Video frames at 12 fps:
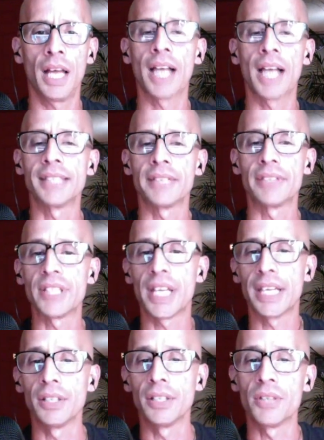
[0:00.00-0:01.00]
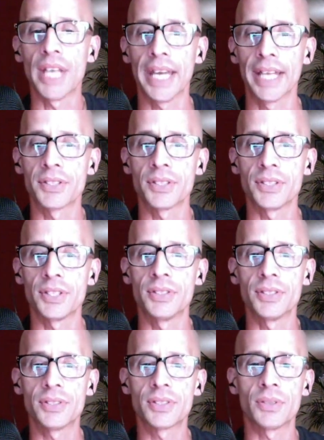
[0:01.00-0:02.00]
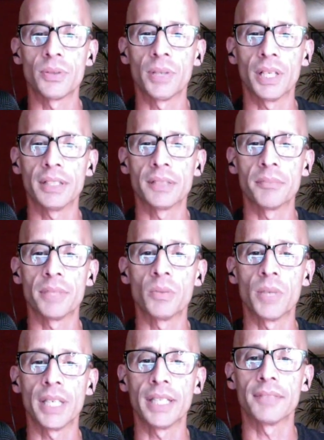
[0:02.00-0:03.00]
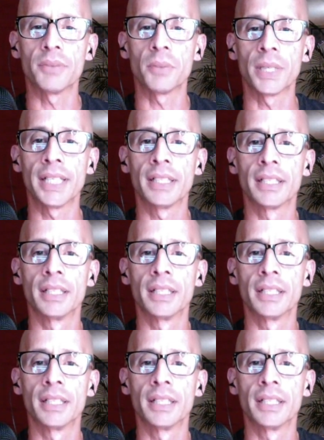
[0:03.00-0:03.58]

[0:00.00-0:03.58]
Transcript: David said he knew the answer to the Midway giveaway.